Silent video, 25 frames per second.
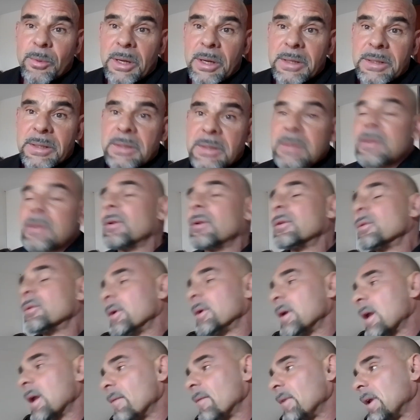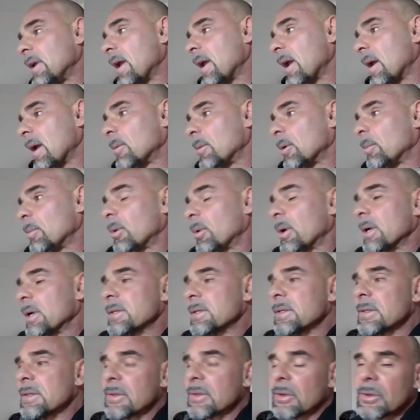presses, they're doing heavy hammer
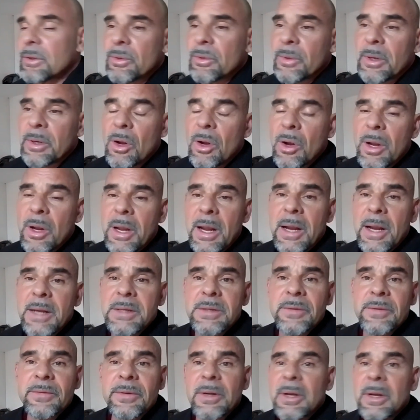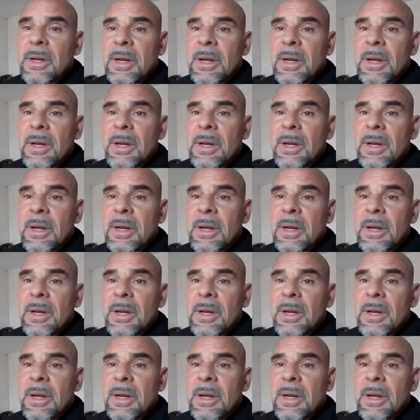presses, they're doing all kinds of